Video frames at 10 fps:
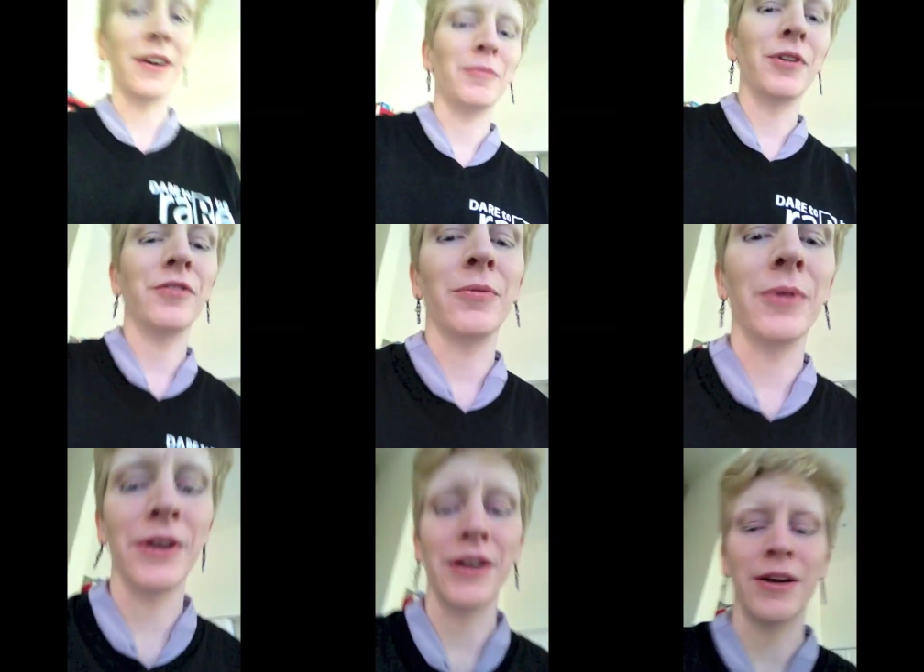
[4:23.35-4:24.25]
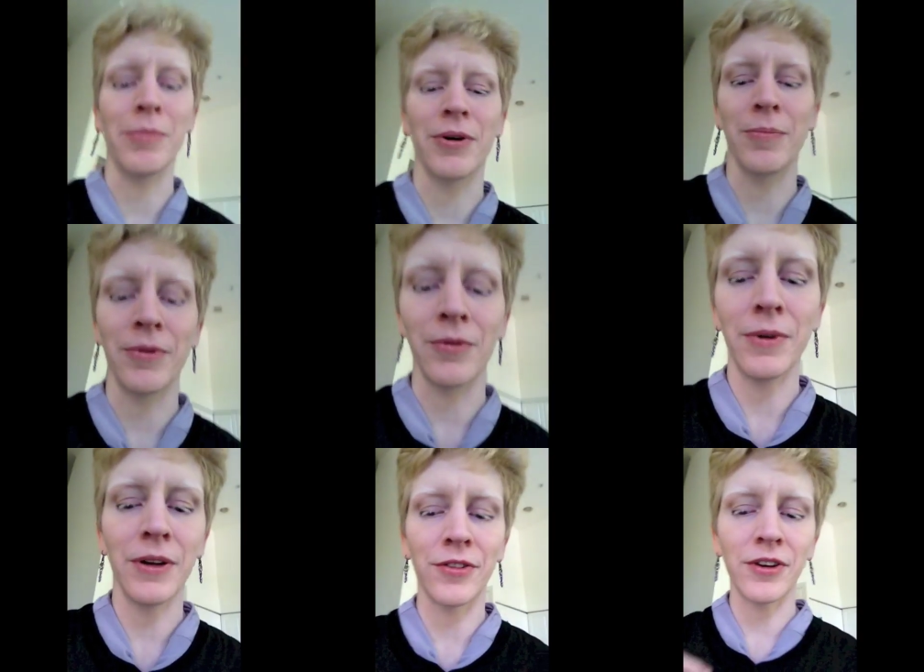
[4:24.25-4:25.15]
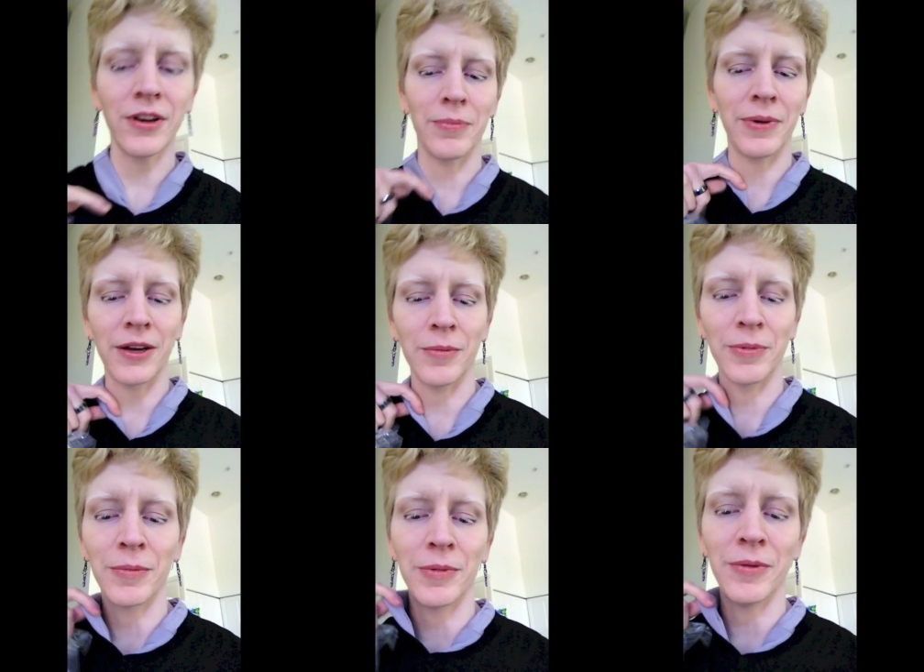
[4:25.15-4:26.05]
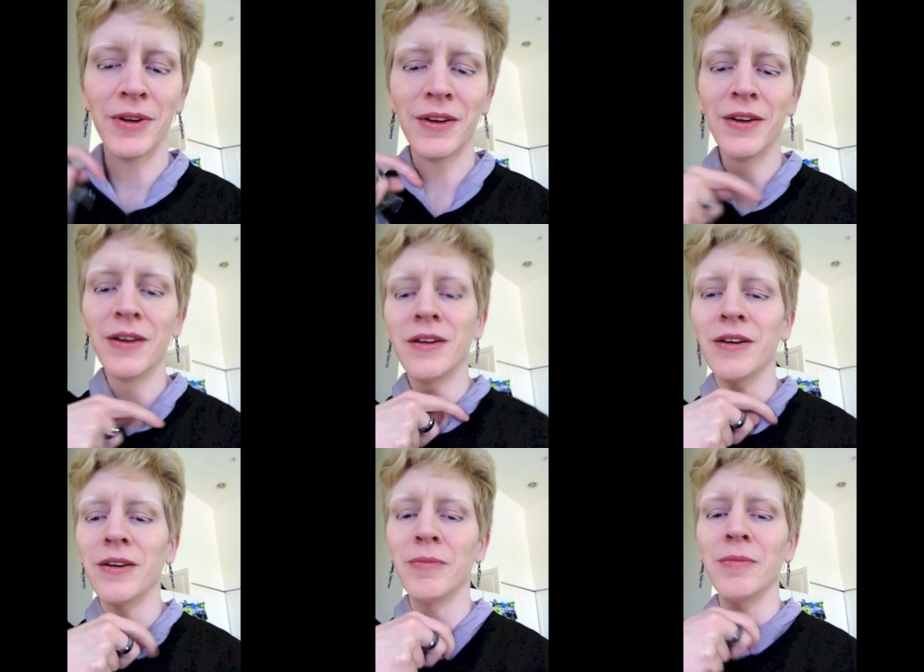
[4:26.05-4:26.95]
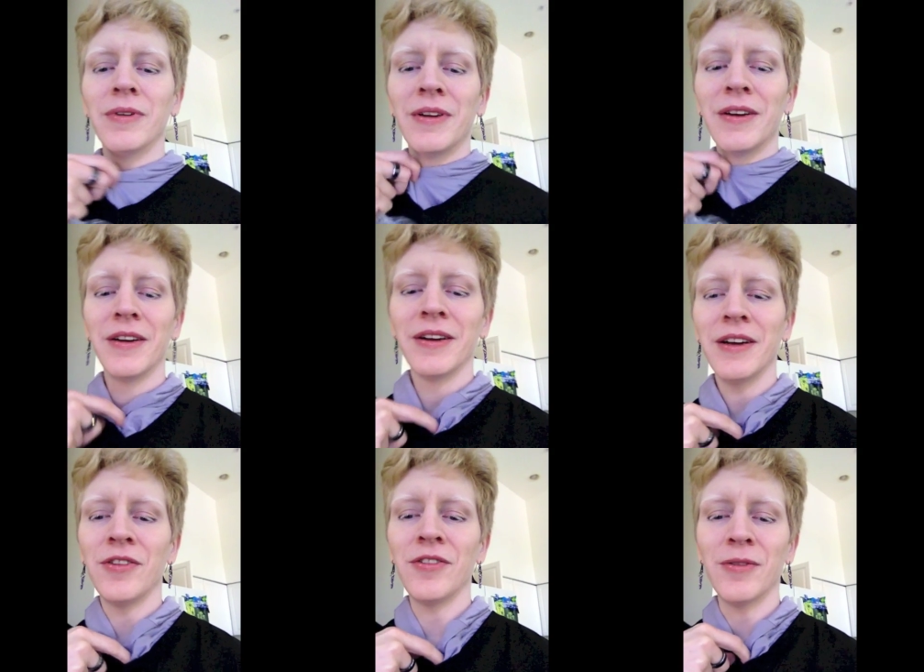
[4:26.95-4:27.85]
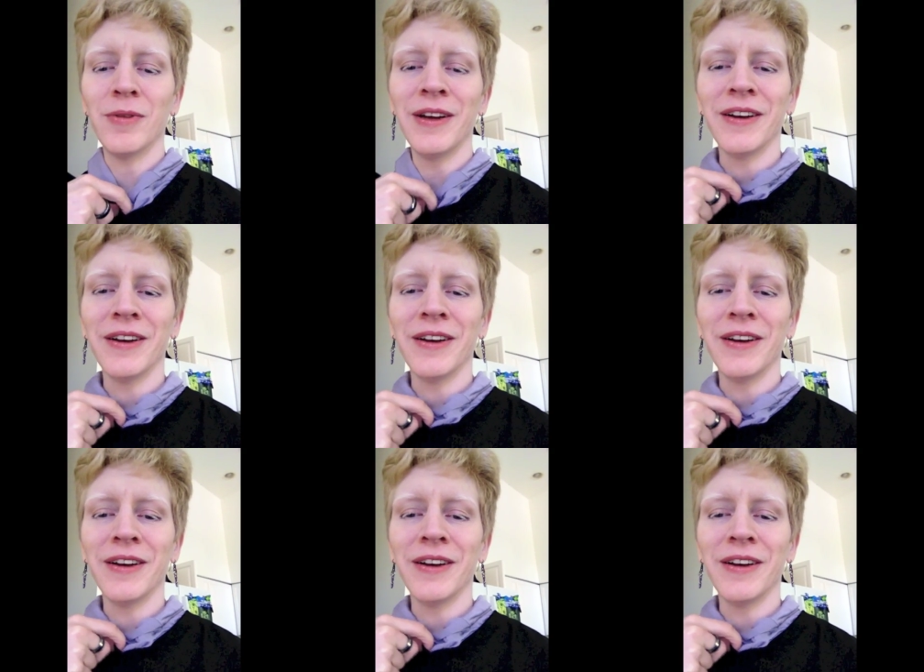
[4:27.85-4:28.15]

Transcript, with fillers: I am also wearing a purple, well, it's kind of pale purple, um, it's a,